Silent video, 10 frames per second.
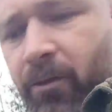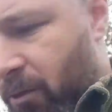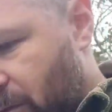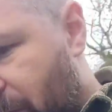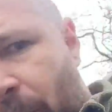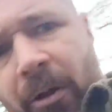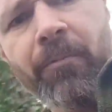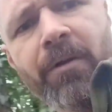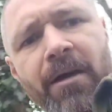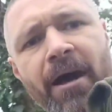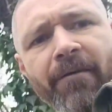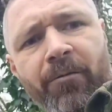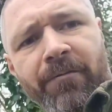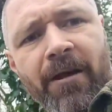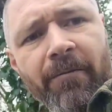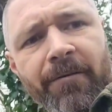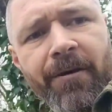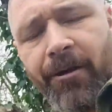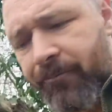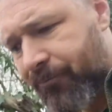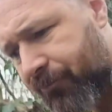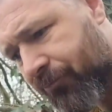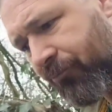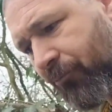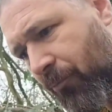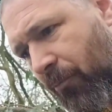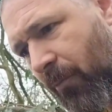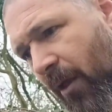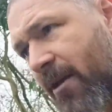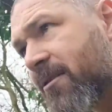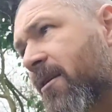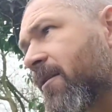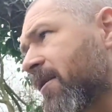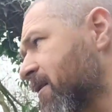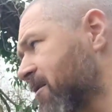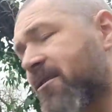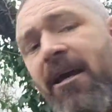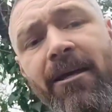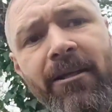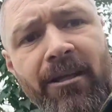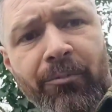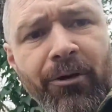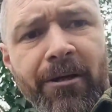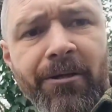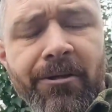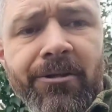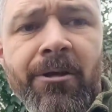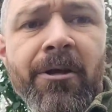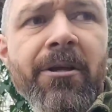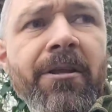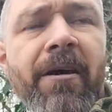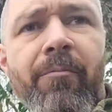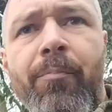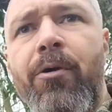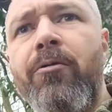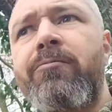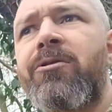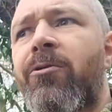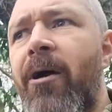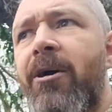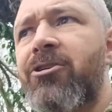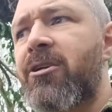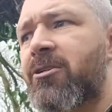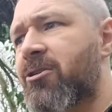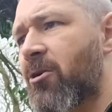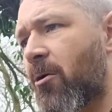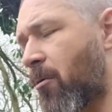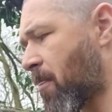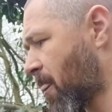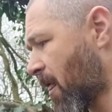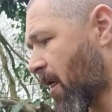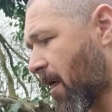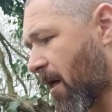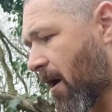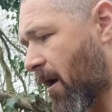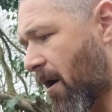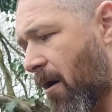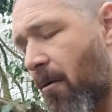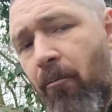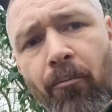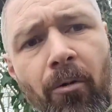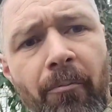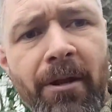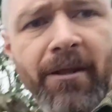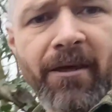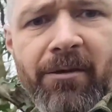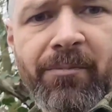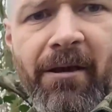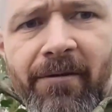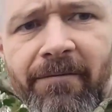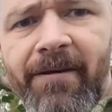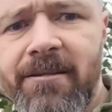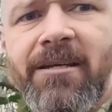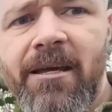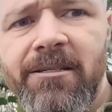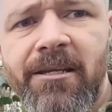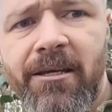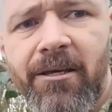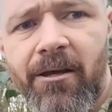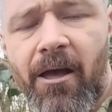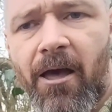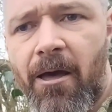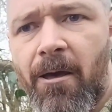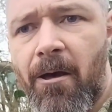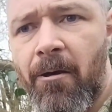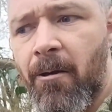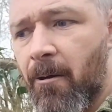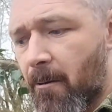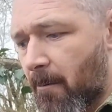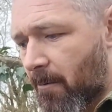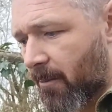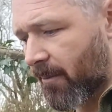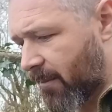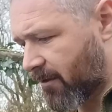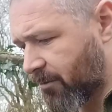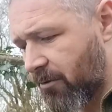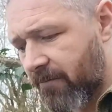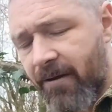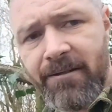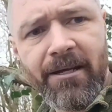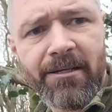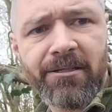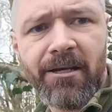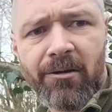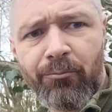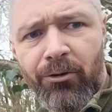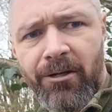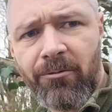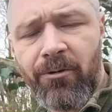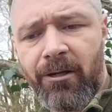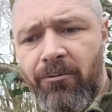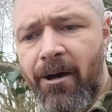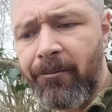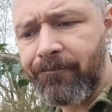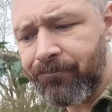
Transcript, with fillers: The other problem that you have with Daphnia is that the cyclic breeders, they have booms and crashes. So um, one minute they can be having a fantastic, uh, they can be doing fantastic and breeding really well.